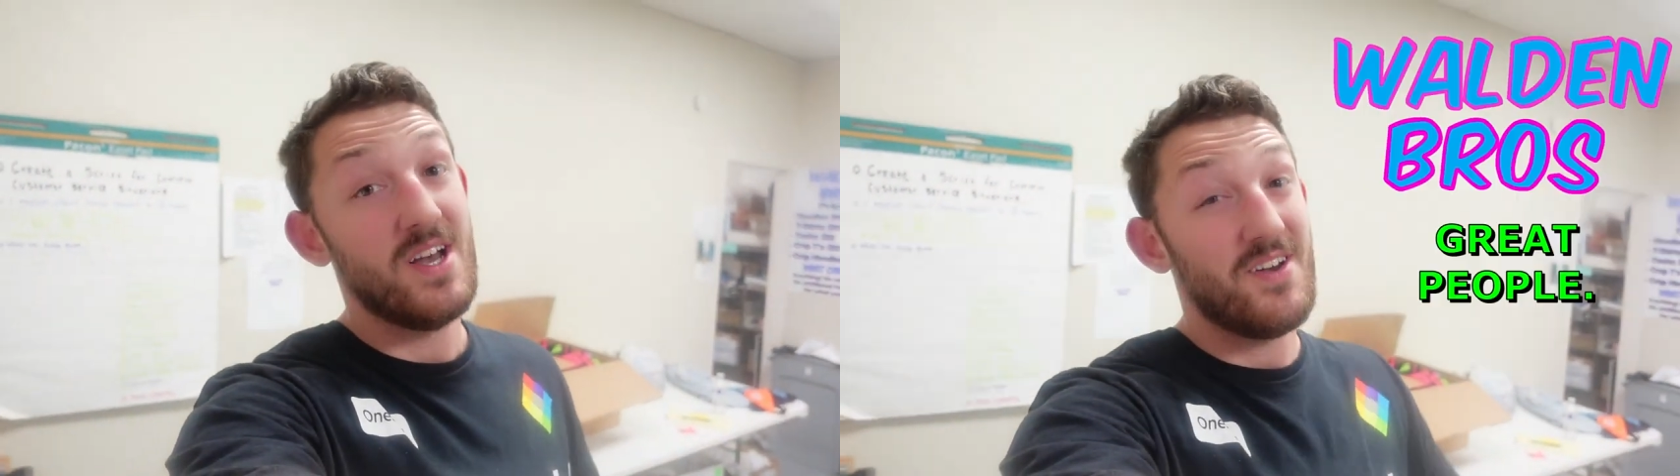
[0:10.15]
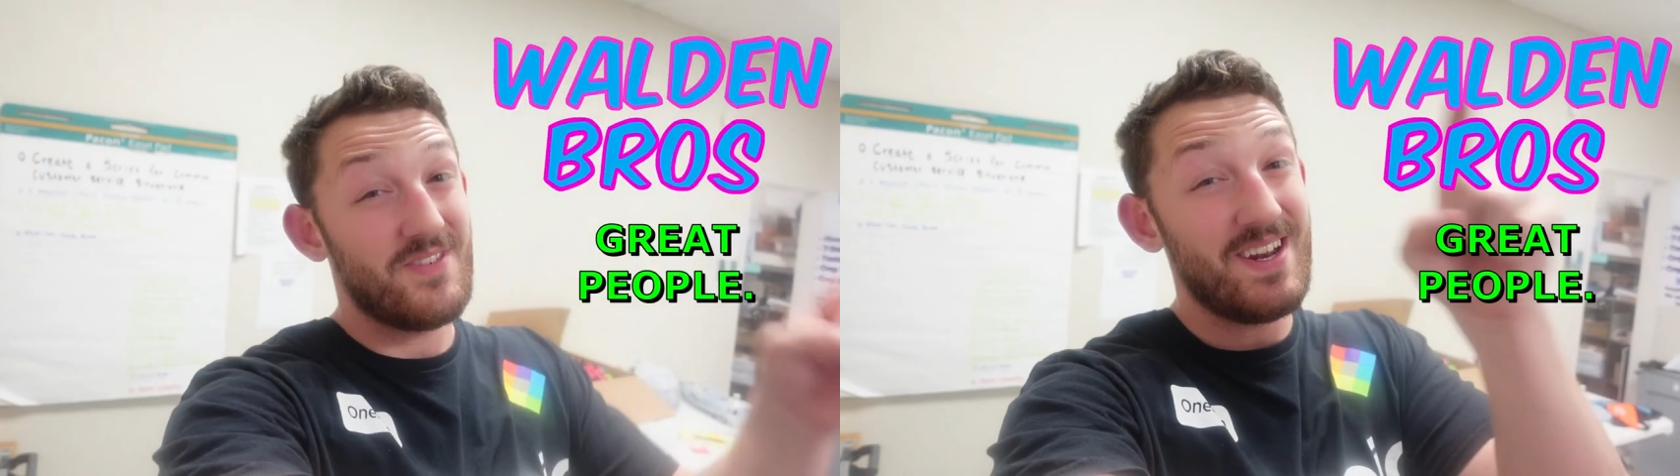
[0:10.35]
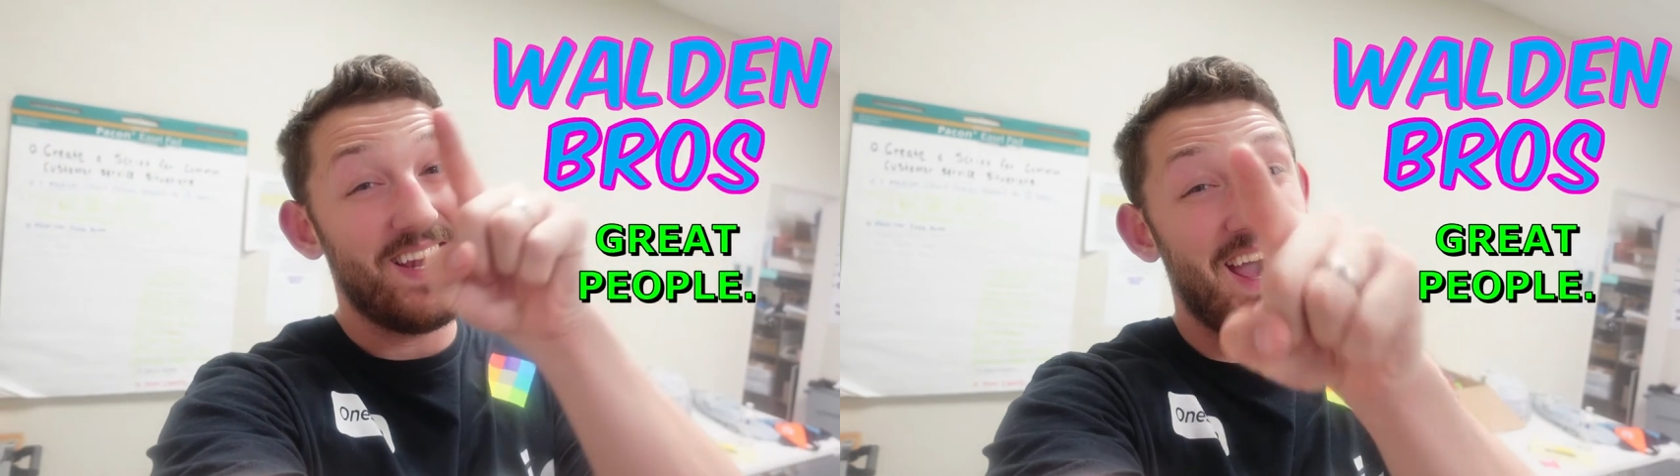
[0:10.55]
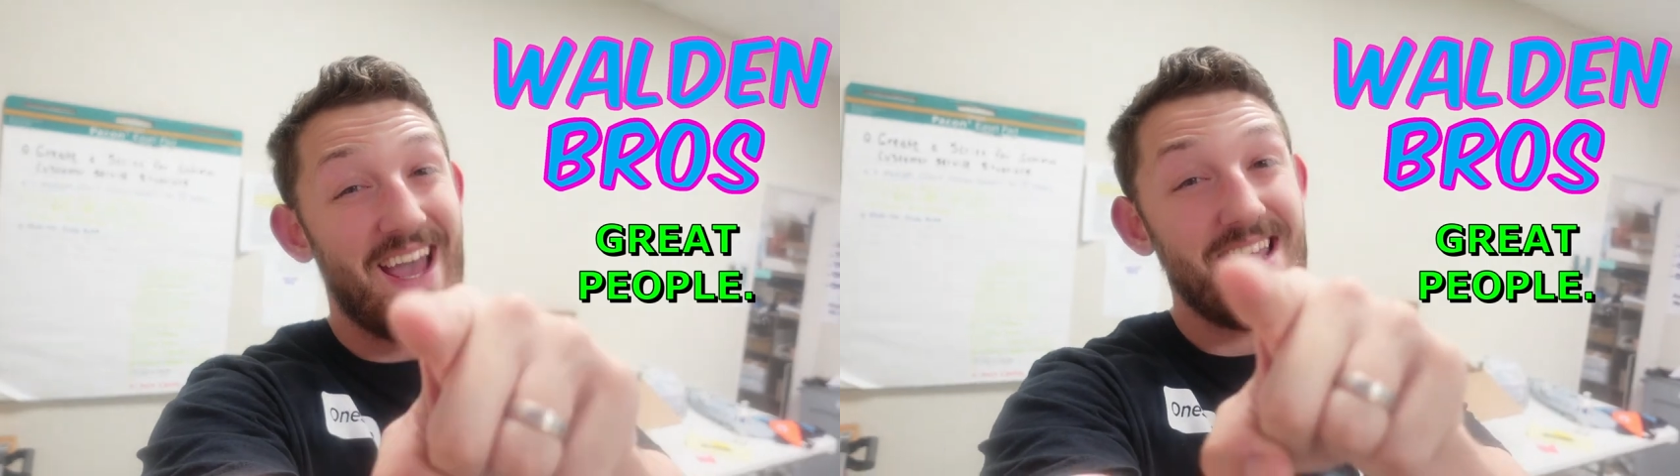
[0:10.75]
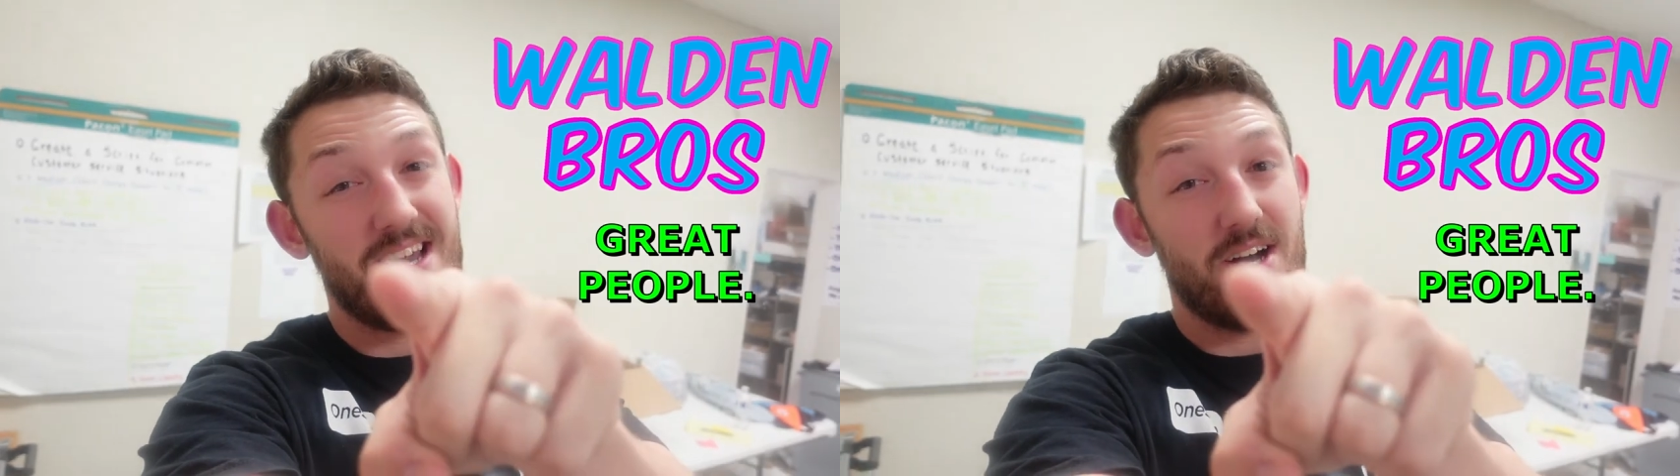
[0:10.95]
If you need
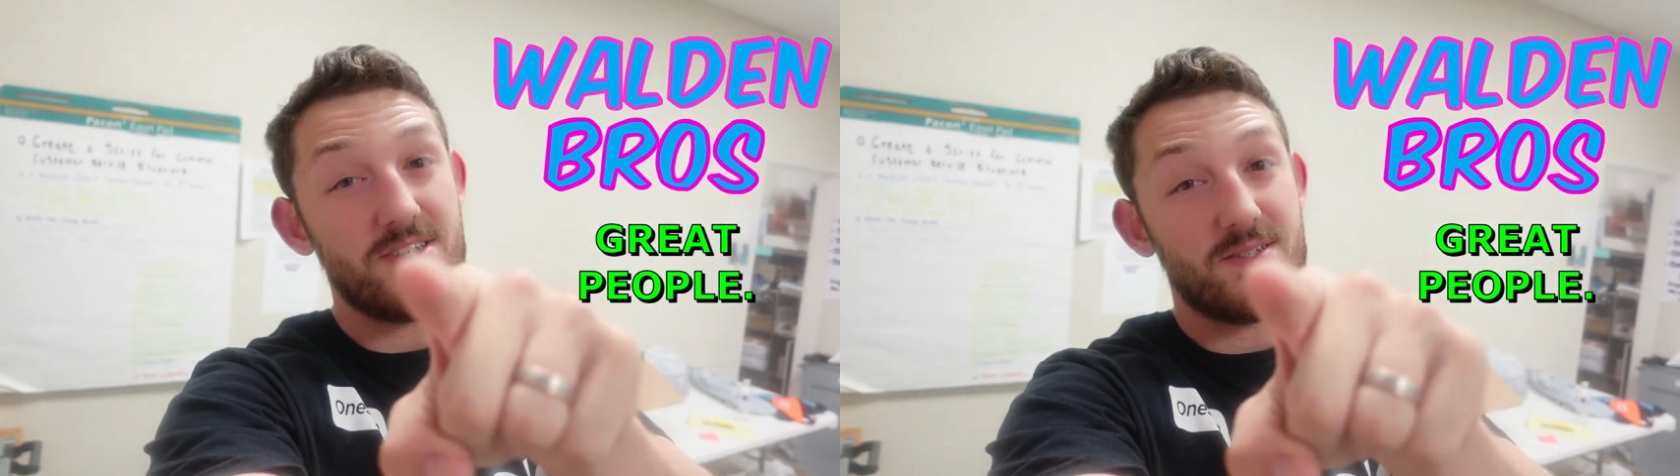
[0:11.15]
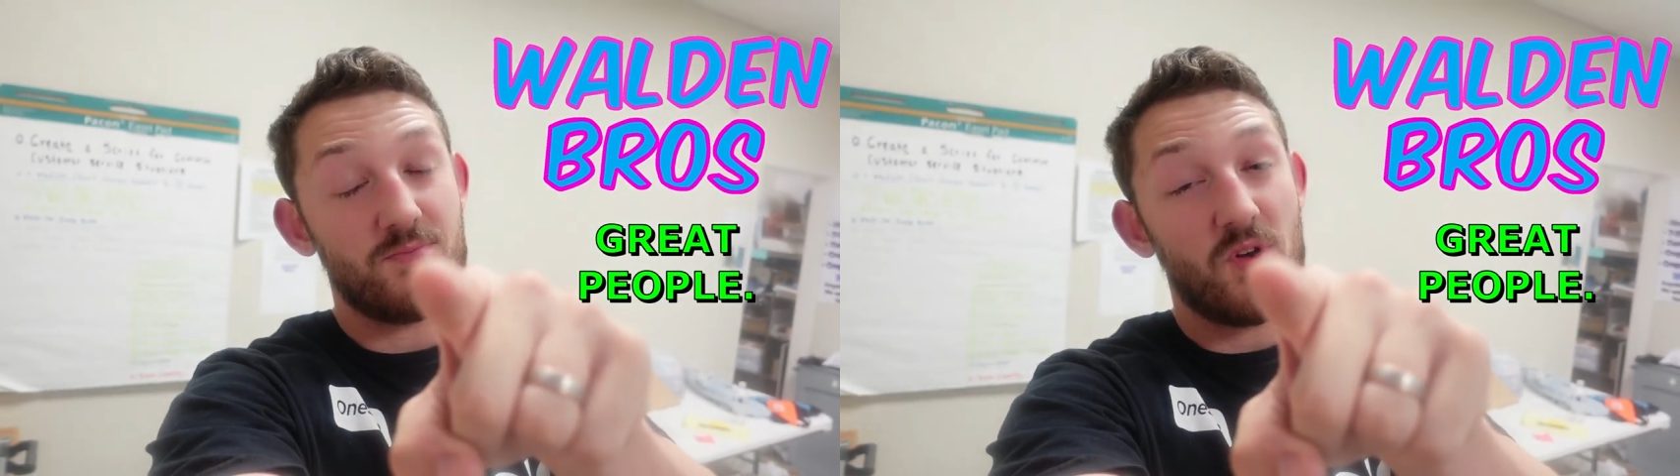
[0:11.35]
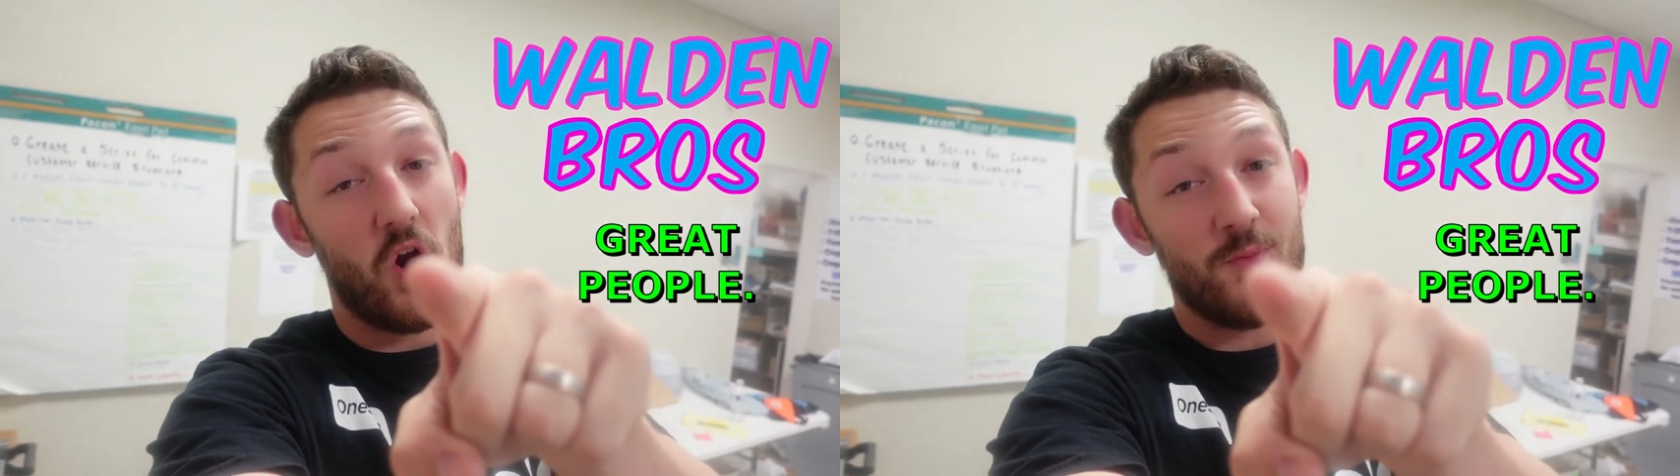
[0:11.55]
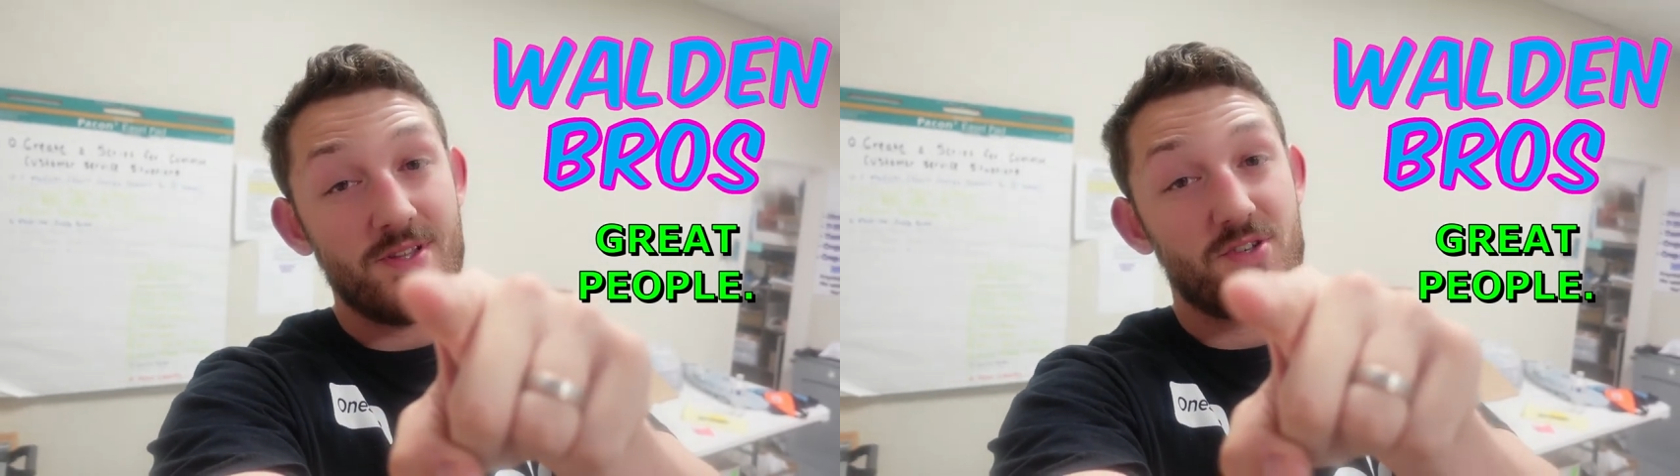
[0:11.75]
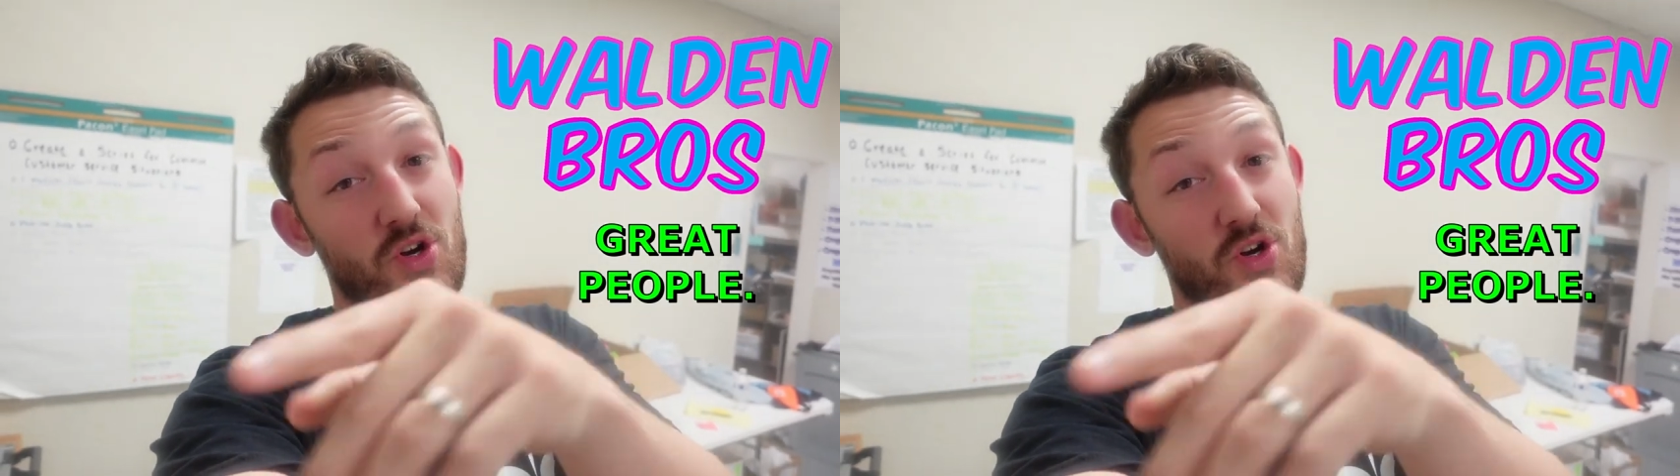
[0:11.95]
any custom garments